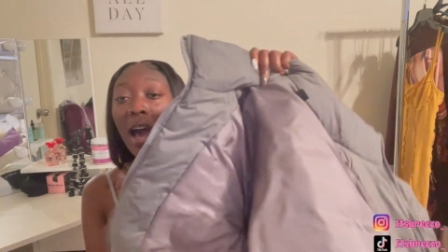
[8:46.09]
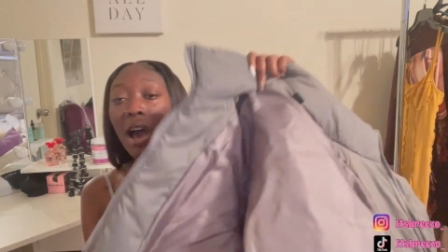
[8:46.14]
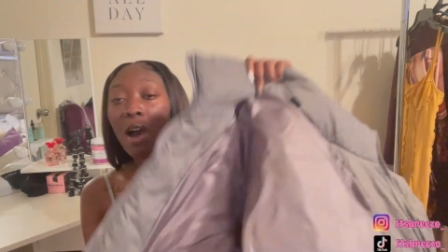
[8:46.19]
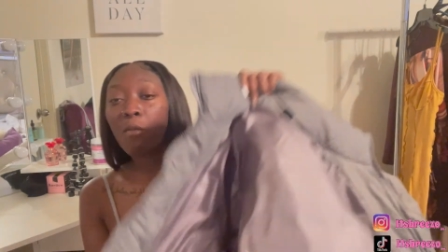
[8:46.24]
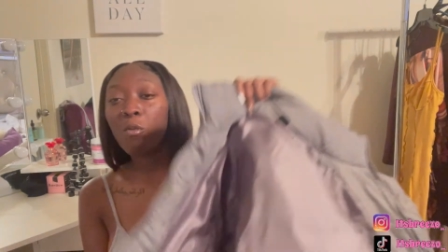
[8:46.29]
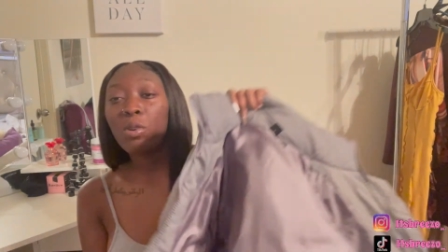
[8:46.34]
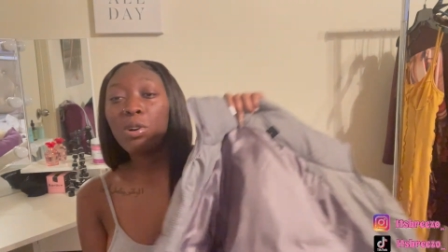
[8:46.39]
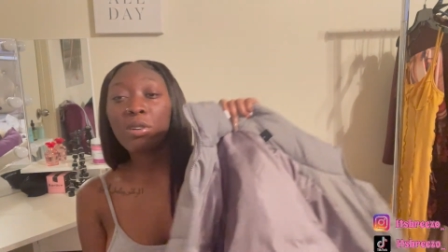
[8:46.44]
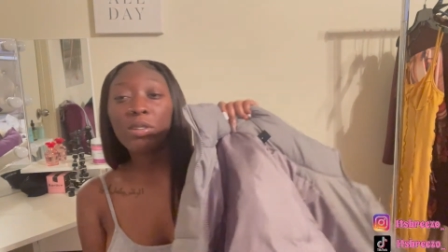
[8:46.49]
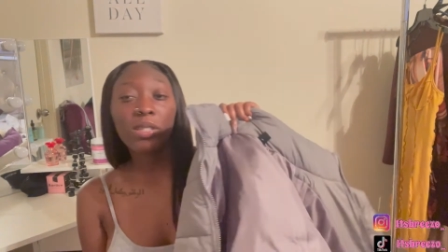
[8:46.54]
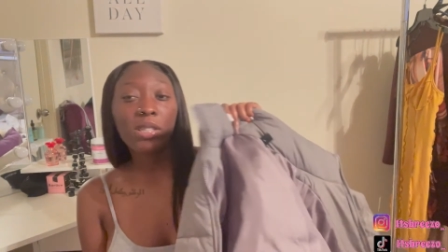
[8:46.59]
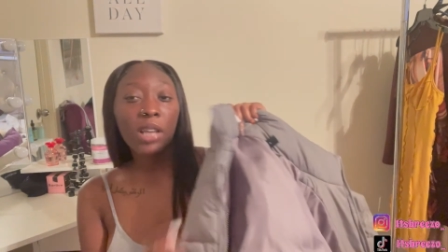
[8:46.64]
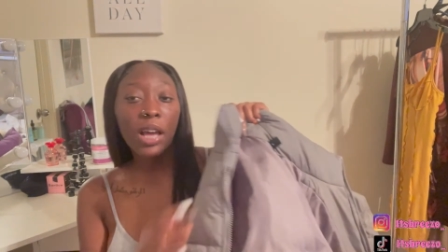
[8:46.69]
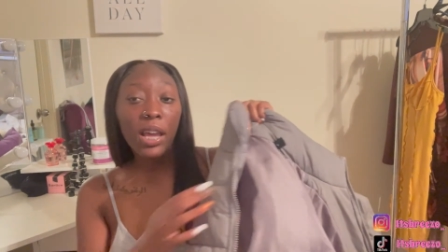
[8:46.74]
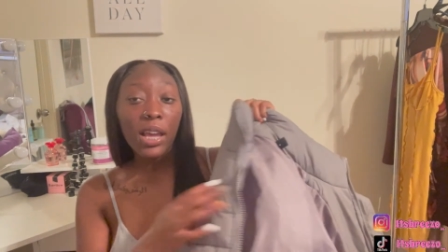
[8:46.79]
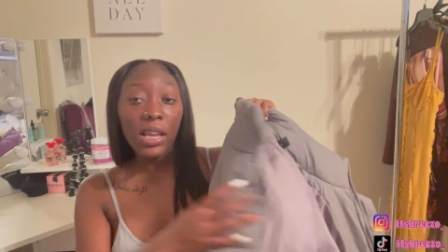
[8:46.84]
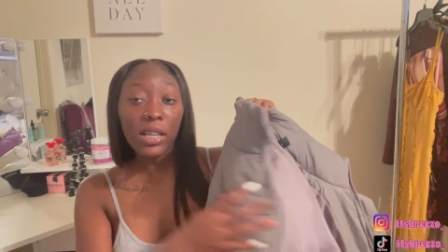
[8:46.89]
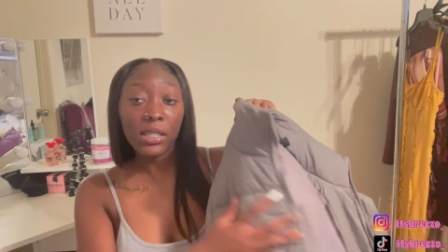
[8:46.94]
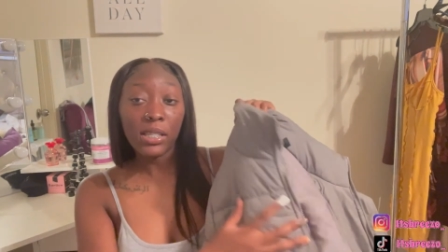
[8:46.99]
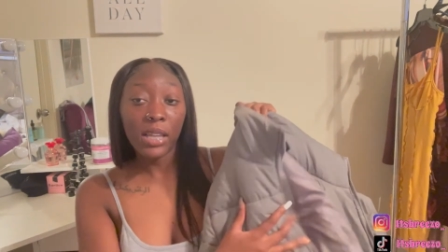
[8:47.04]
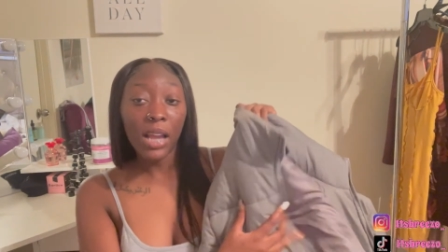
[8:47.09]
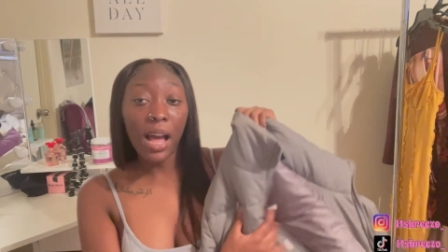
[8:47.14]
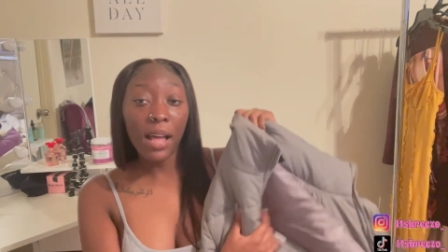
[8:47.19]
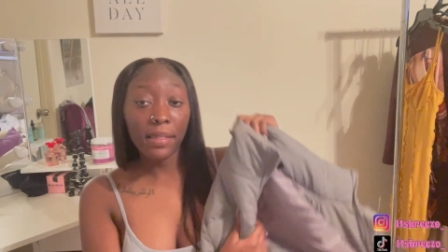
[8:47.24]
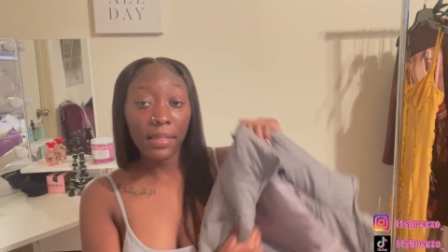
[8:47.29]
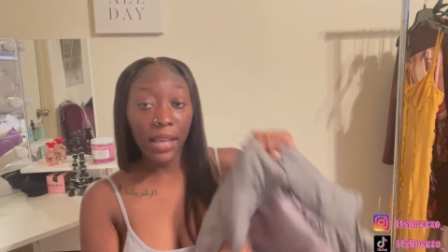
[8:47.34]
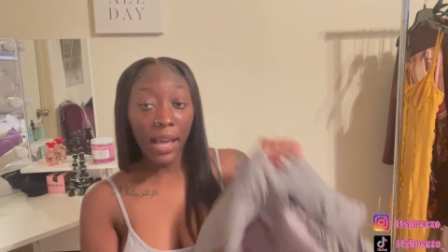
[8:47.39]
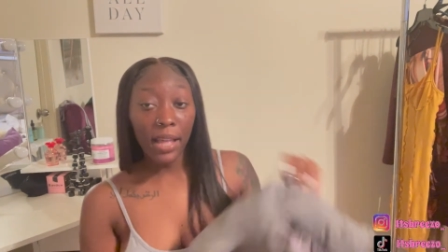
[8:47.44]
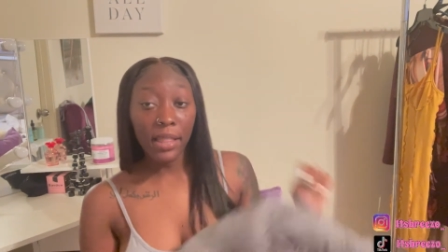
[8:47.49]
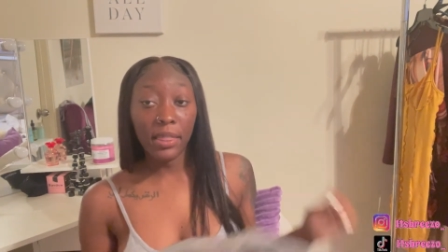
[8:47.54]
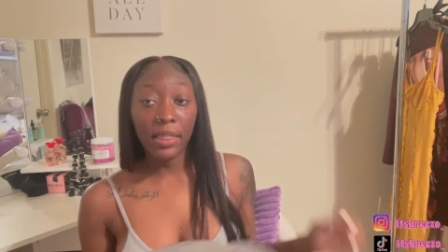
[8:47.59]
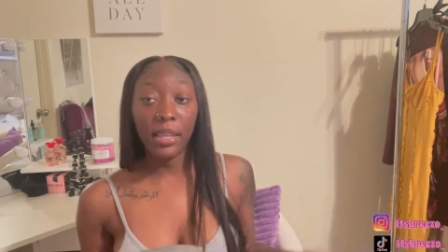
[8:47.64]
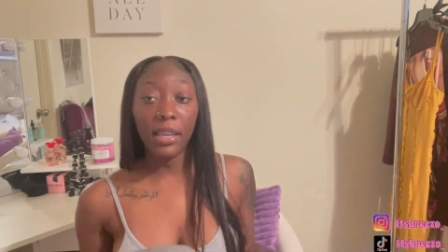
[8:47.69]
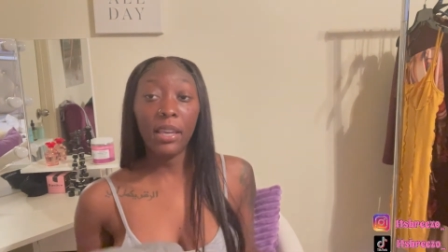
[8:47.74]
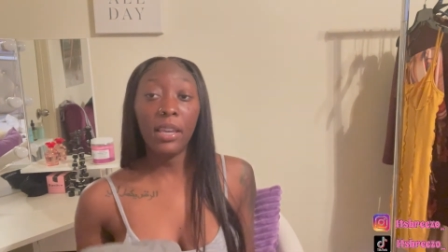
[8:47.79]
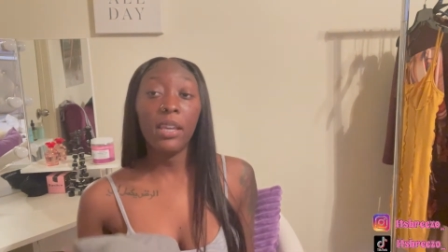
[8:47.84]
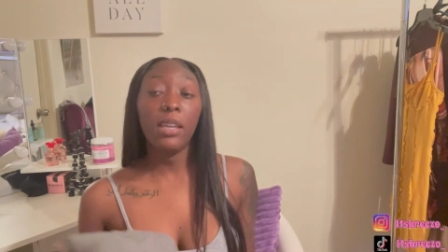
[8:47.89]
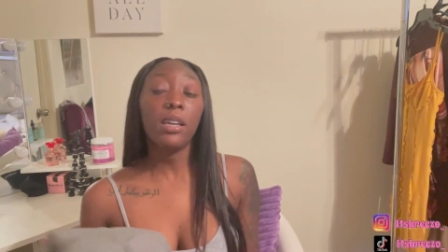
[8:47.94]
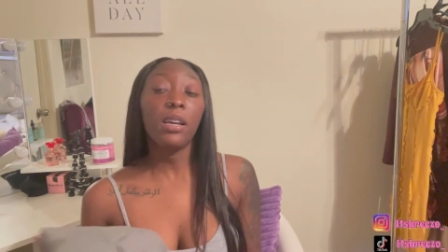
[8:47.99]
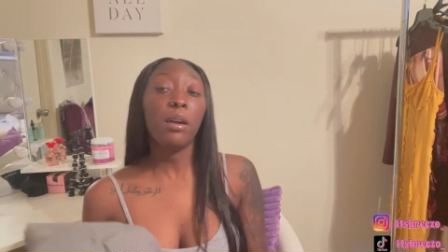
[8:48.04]
I will say it's not that
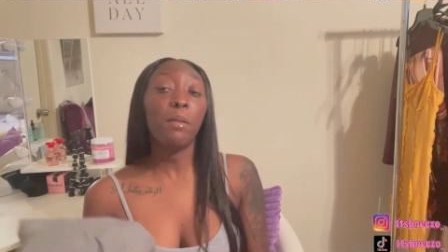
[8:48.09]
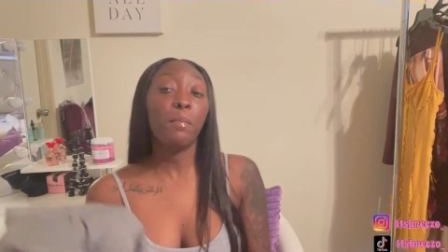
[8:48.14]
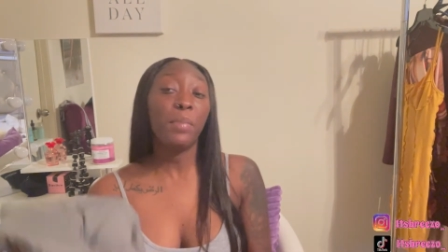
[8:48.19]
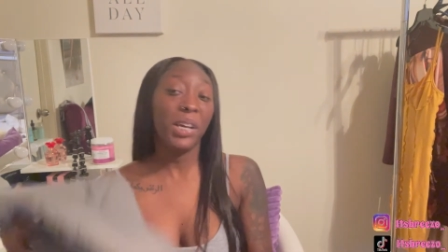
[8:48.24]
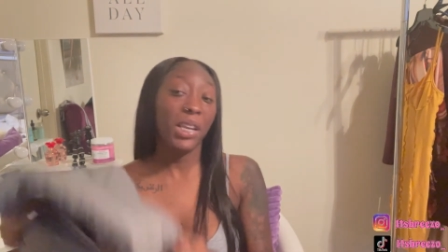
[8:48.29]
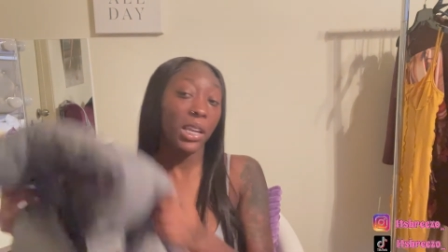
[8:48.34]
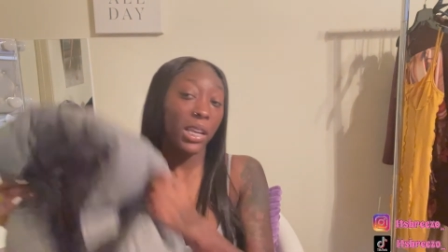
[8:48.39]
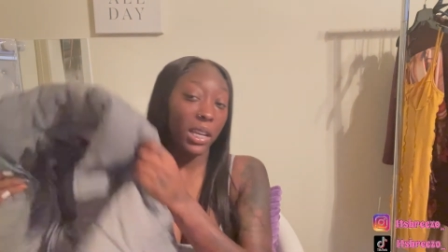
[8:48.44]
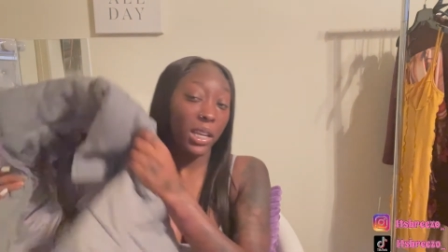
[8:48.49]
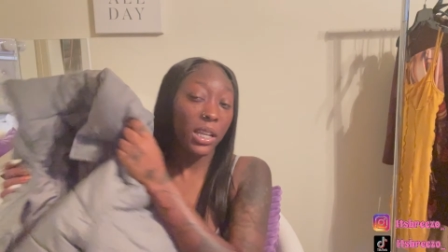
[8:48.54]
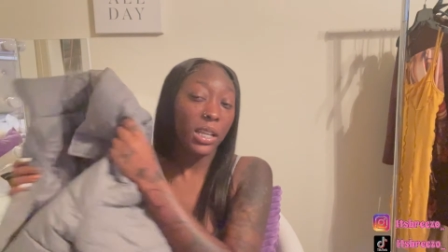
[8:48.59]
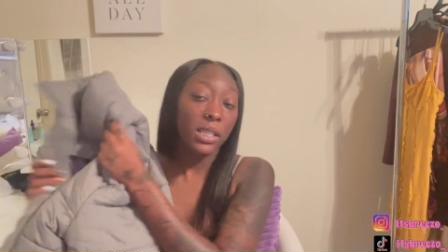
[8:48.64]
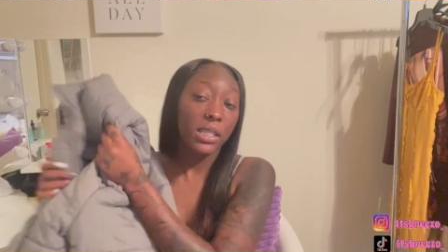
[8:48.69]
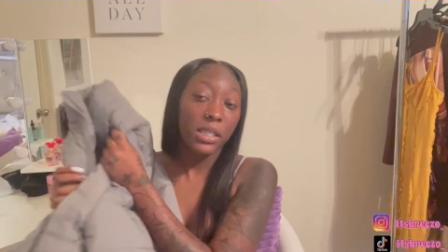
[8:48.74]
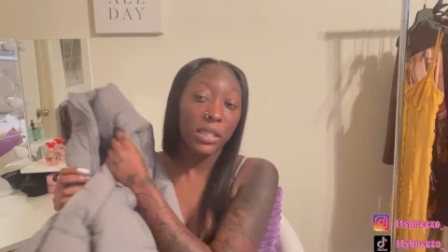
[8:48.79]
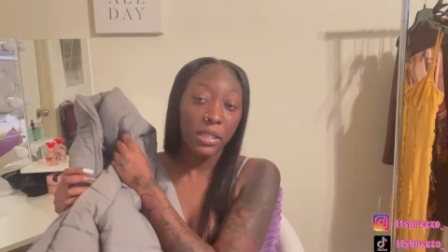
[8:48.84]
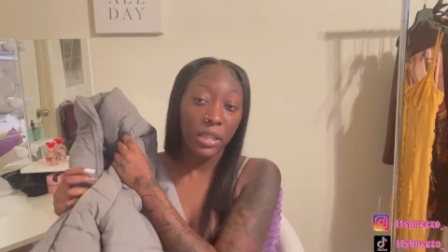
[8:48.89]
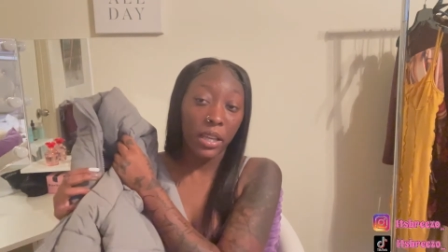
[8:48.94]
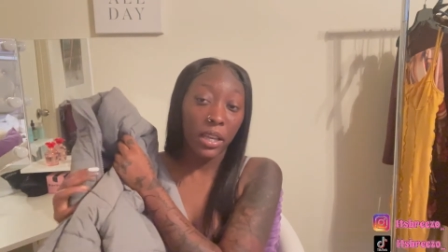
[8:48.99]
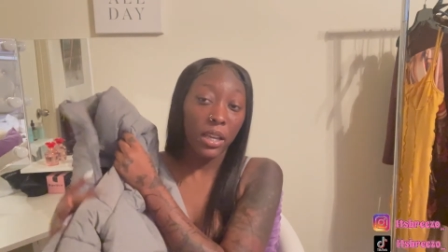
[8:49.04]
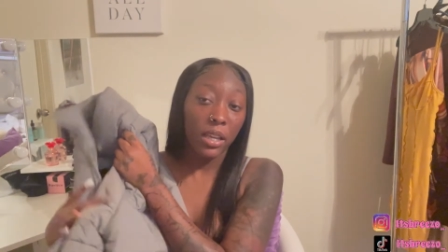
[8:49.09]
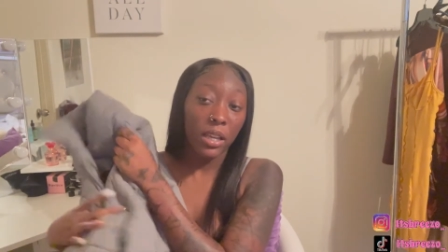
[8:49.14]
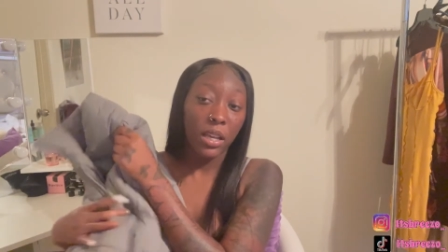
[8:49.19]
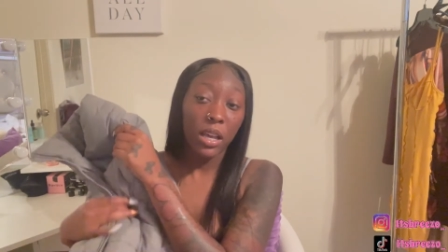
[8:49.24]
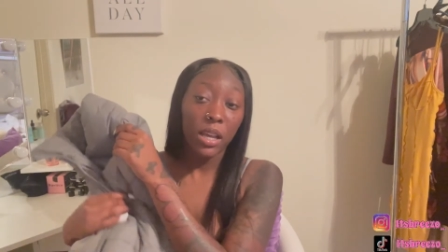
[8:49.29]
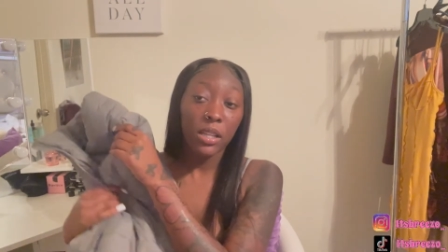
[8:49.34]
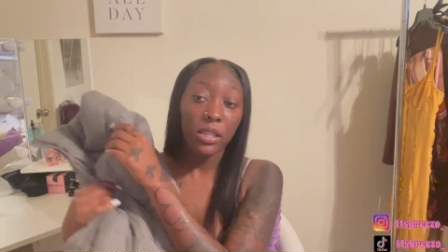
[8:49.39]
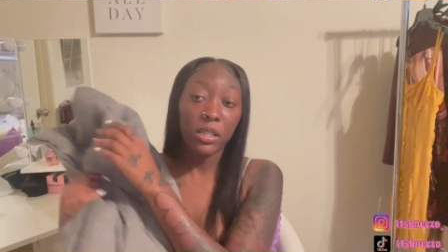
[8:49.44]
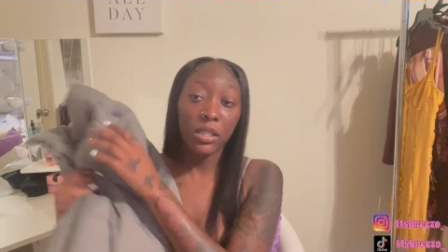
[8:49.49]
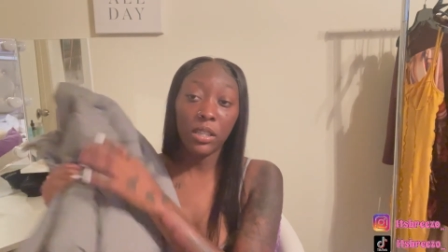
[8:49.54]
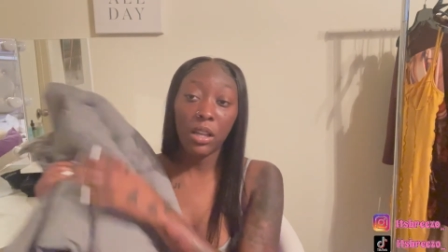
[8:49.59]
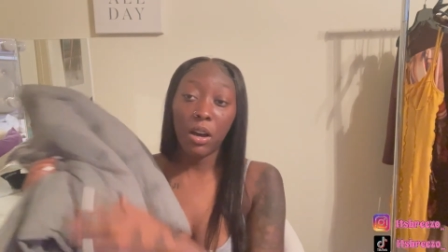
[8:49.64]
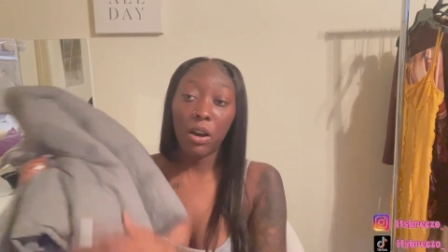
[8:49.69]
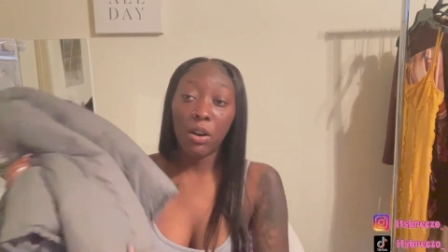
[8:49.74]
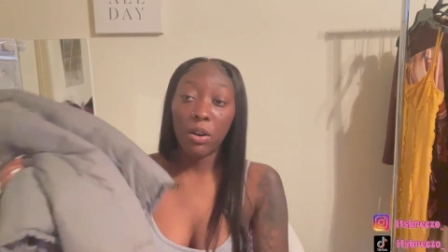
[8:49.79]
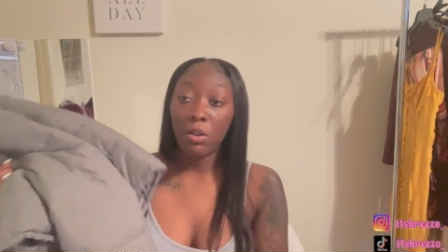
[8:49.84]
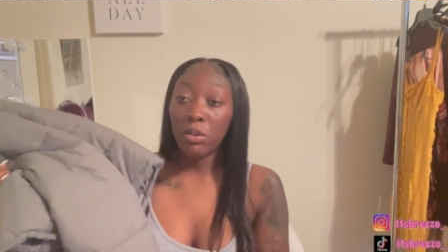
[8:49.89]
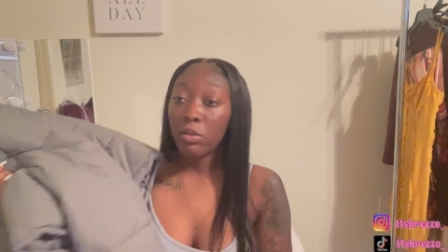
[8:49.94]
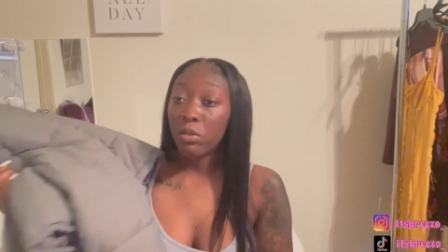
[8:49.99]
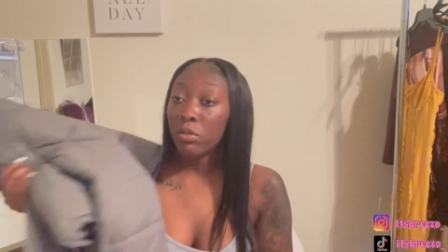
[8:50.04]
thick, but it is thick,
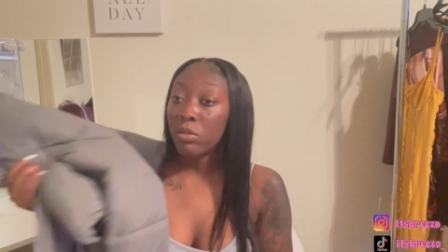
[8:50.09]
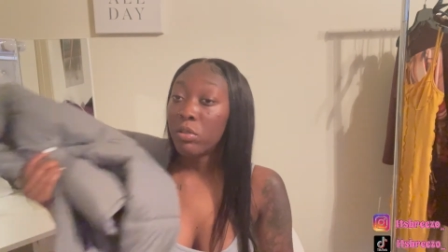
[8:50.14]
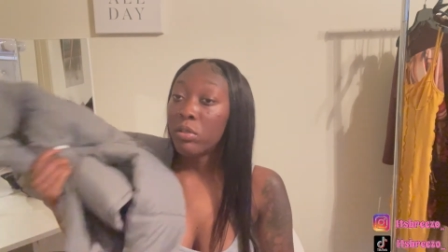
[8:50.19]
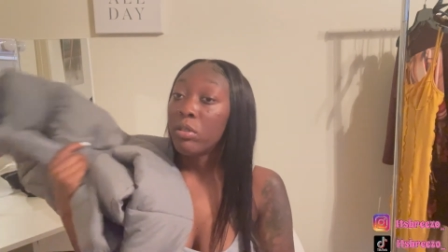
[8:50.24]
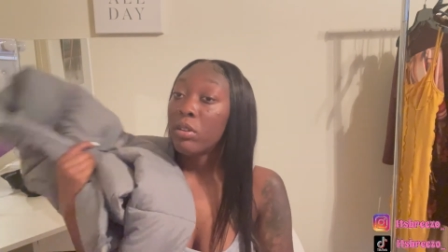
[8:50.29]
so